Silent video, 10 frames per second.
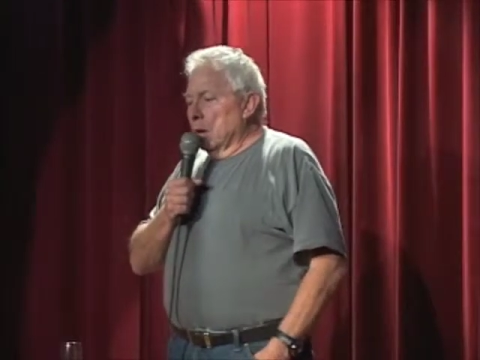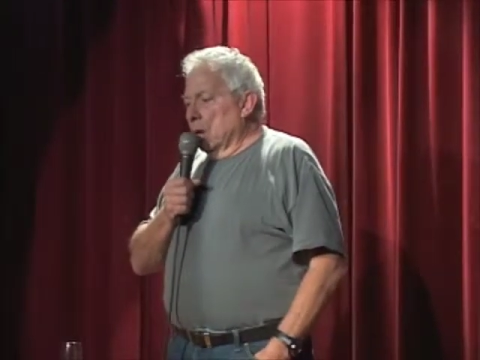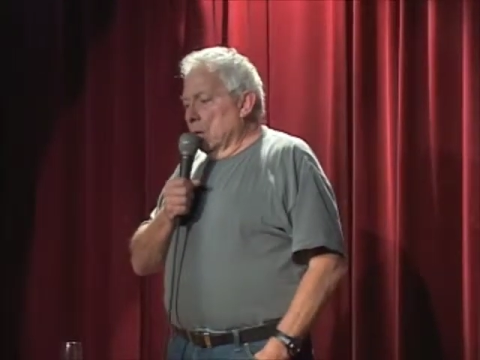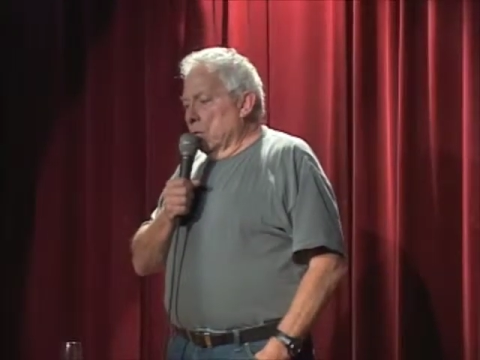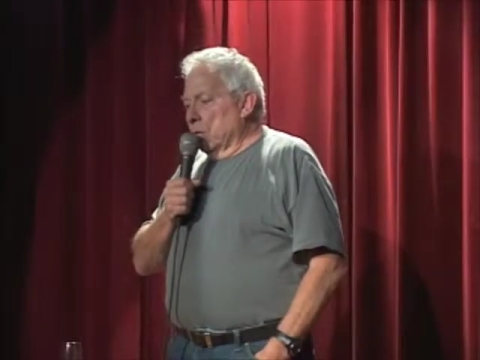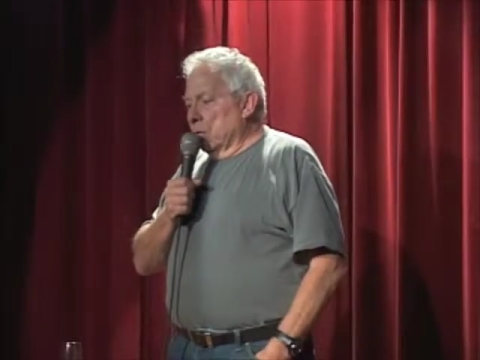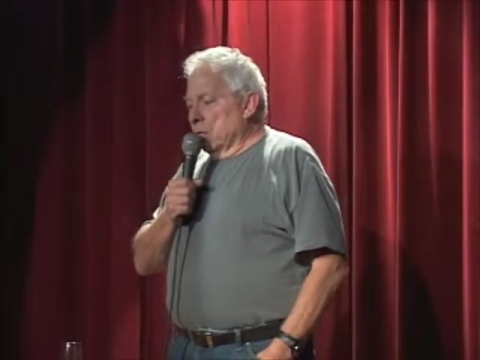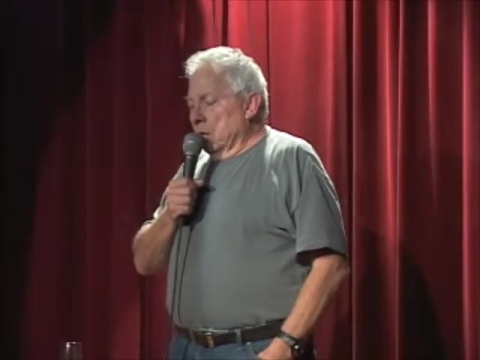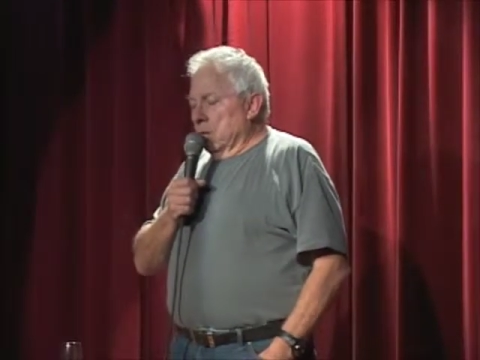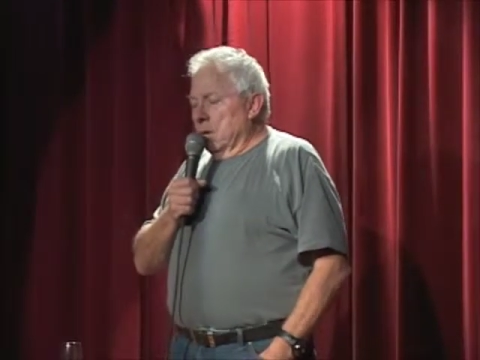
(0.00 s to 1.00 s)

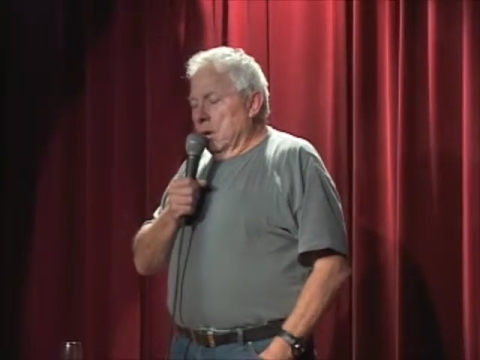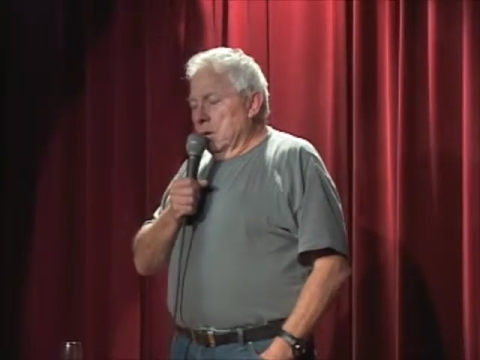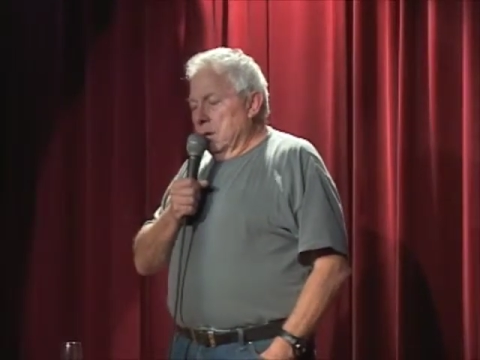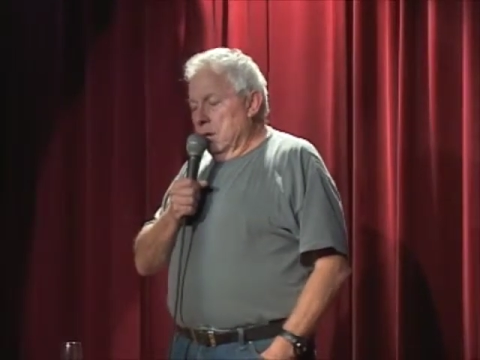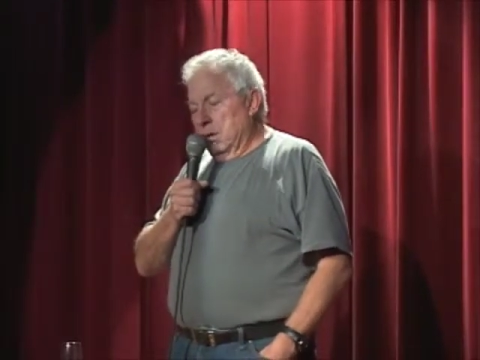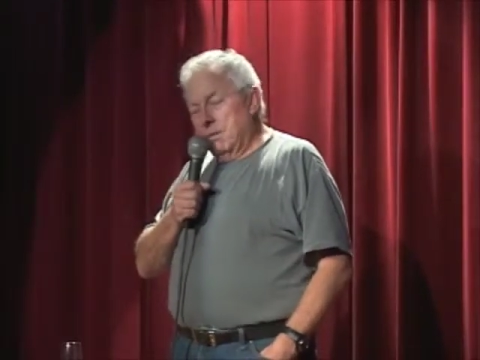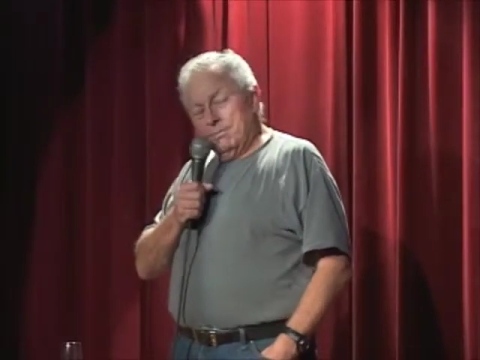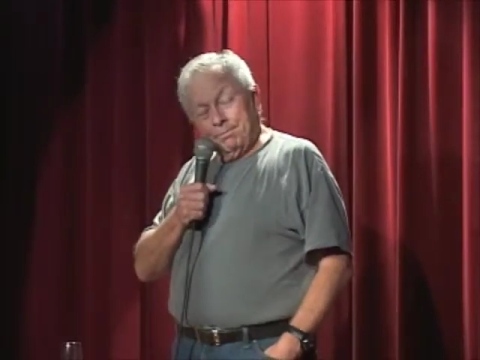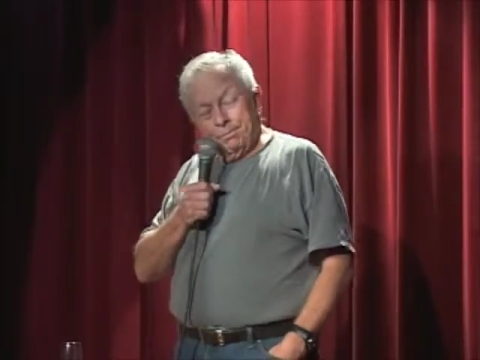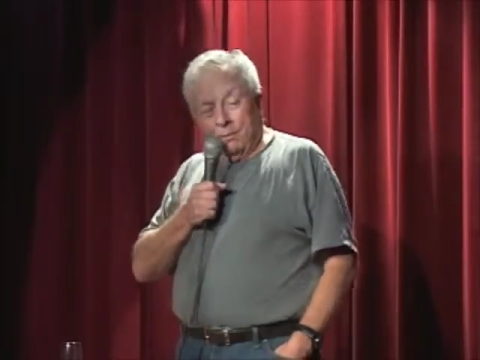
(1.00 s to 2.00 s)
And
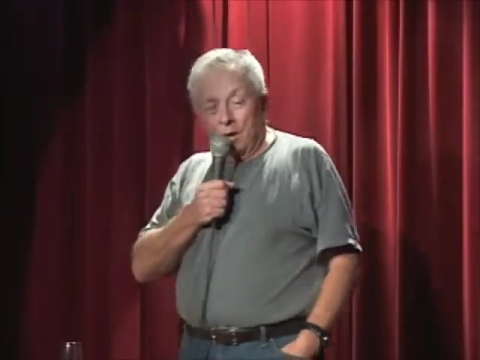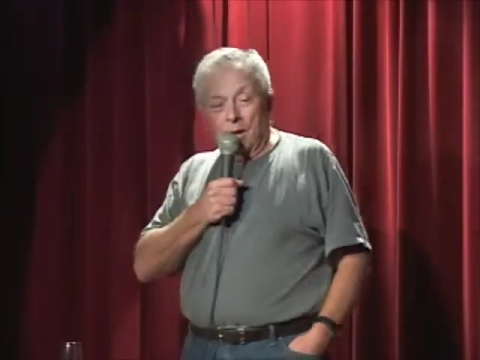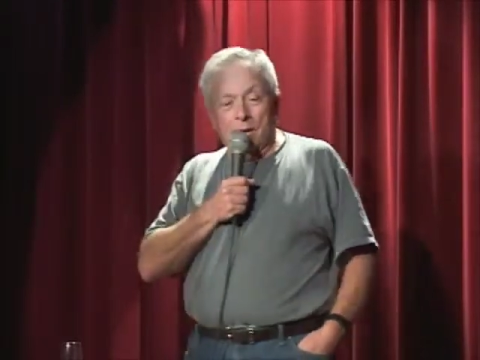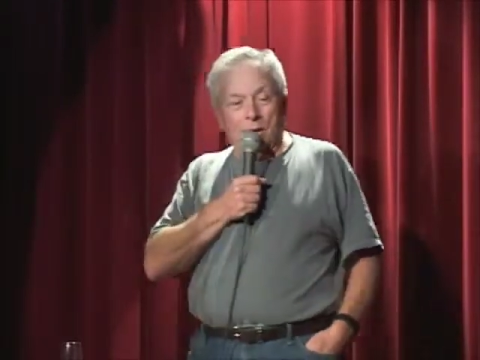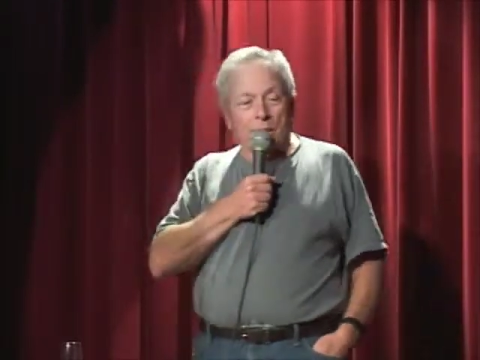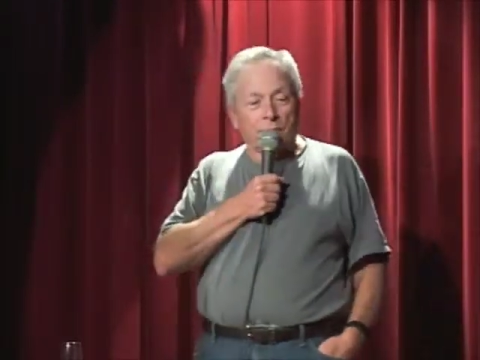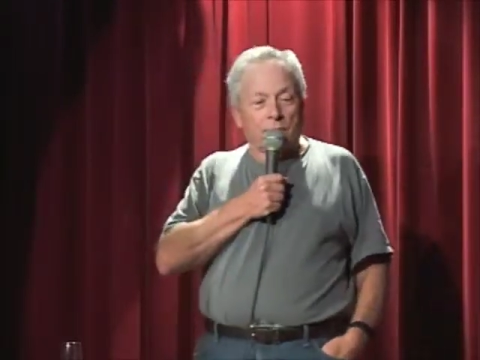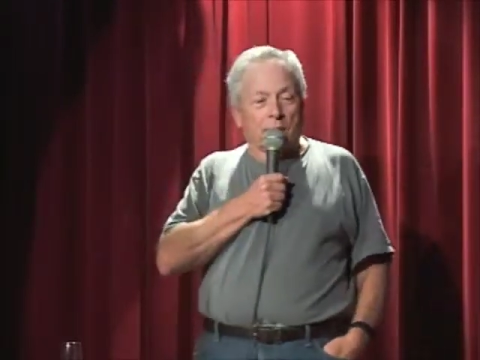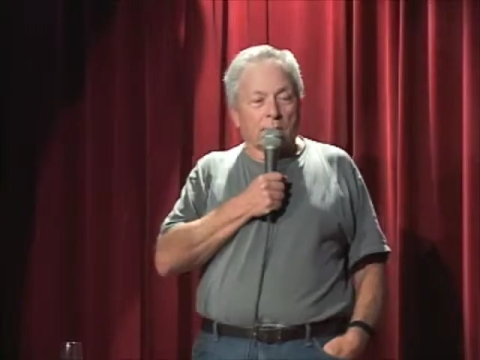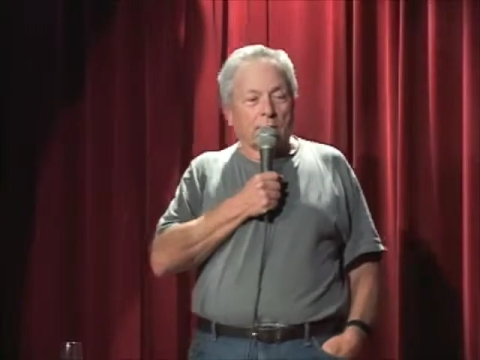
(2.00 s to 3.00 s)
God,
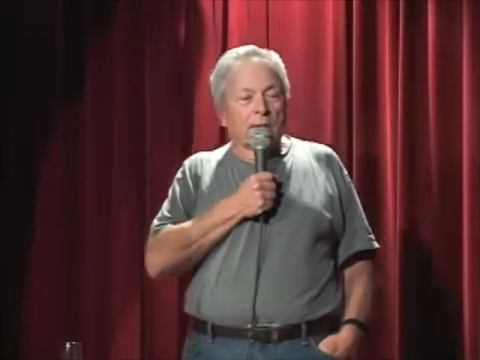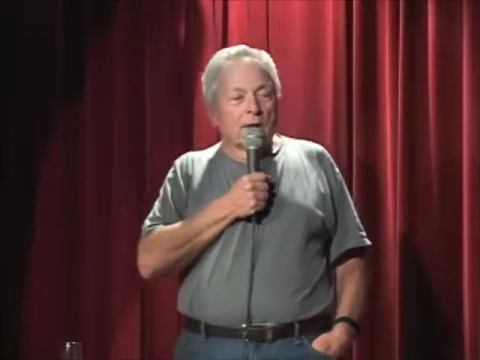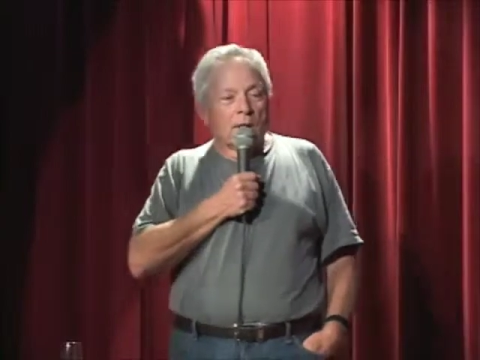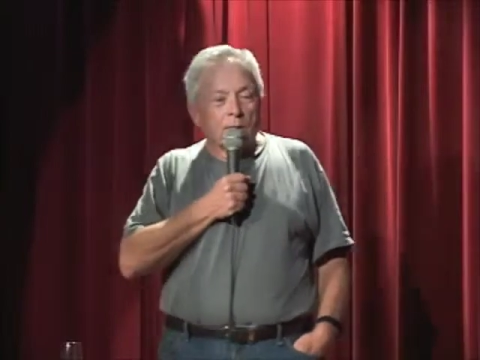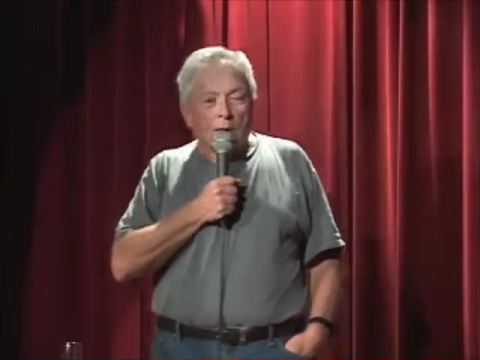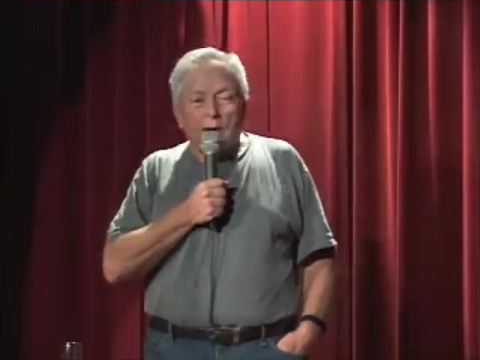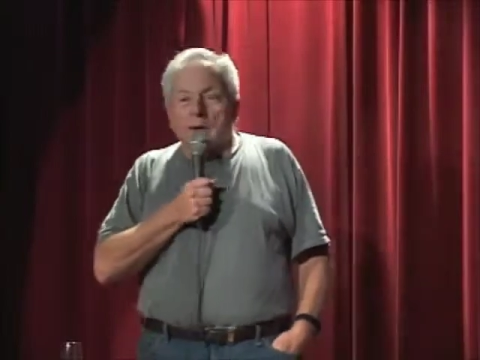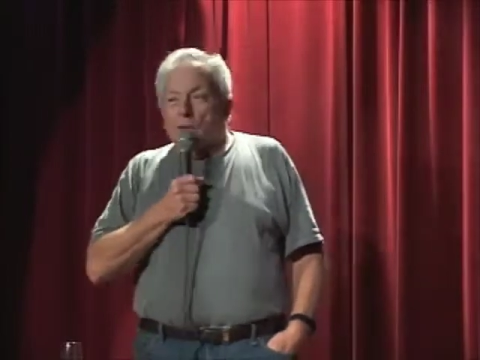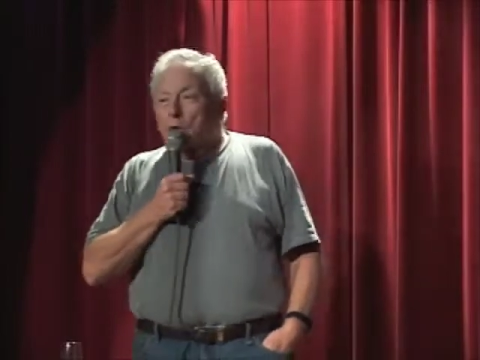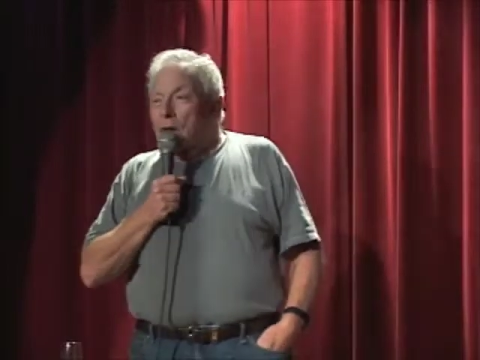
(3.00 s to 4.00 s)
fucked. Okay,
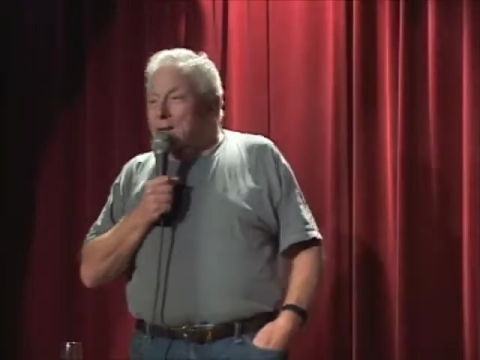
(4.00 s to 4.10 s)
so